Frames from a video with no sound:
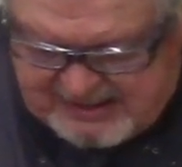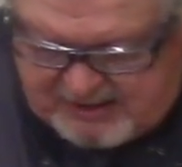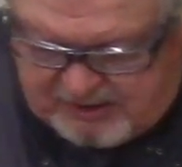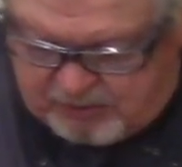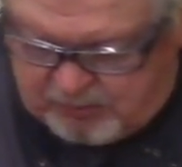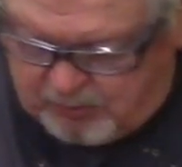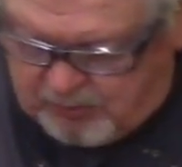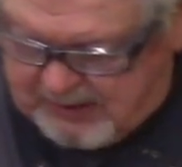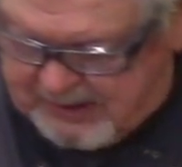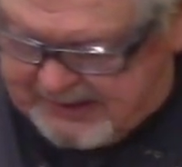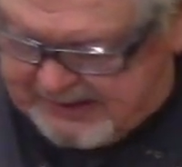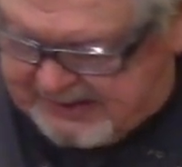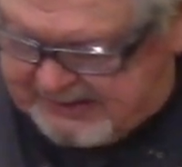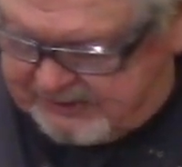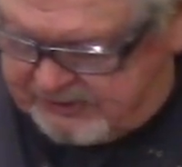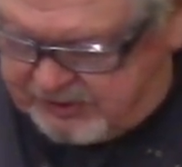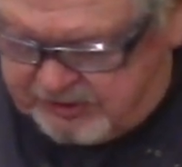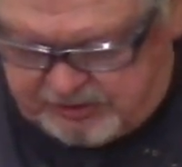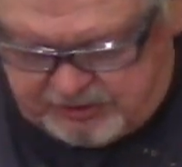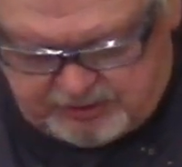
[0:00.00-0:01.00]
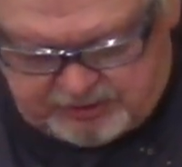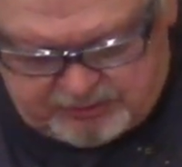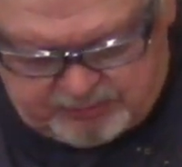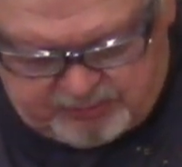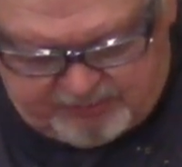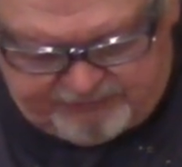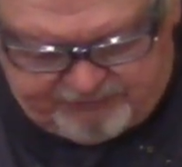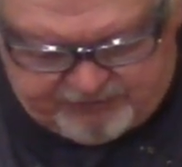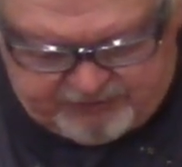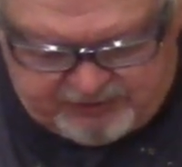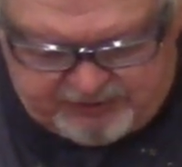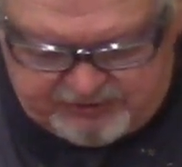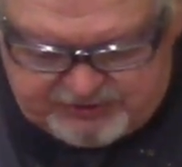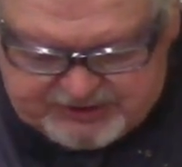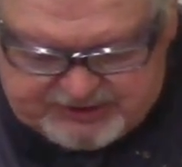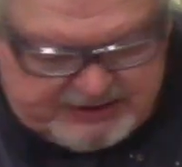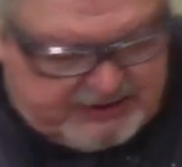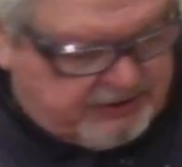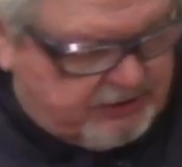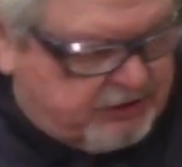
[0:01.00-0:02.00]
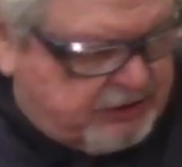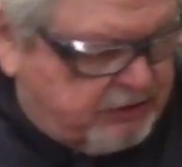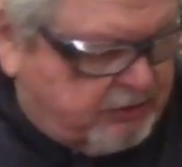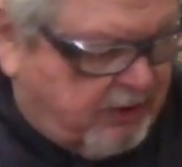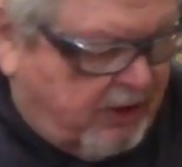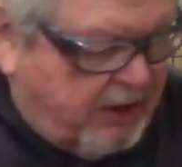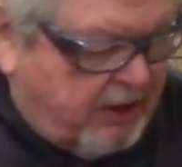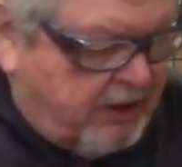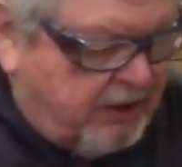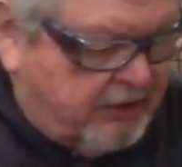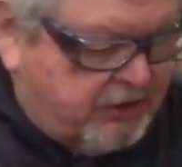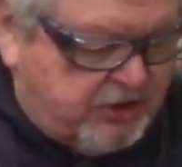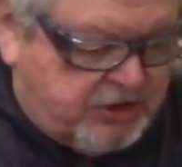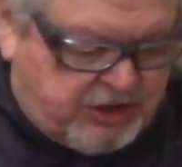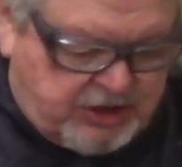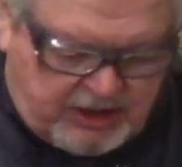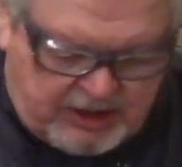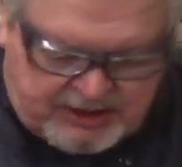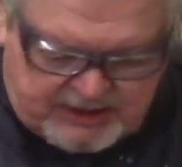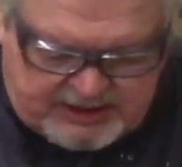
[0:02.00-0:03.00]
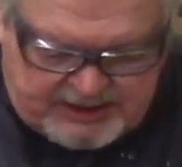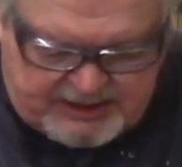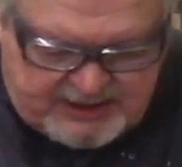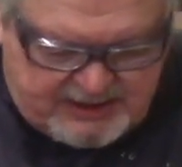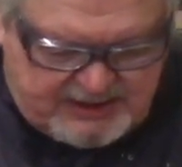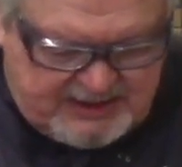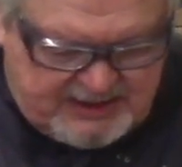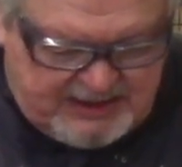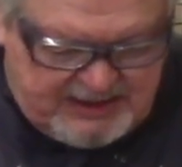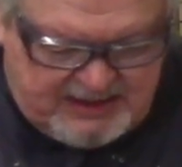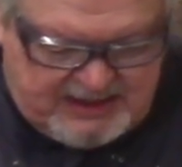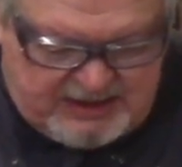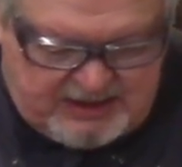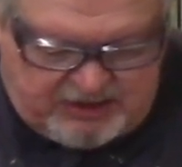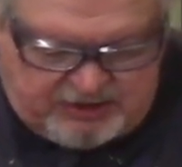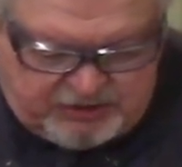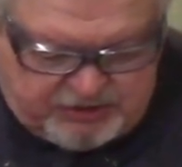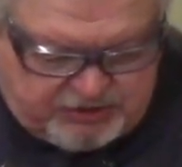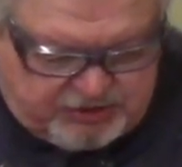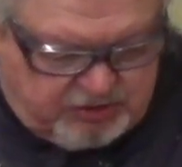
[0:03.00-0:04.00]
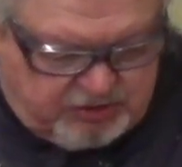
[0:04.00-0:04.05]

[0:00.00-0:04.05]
ready to reverse into our chuck. So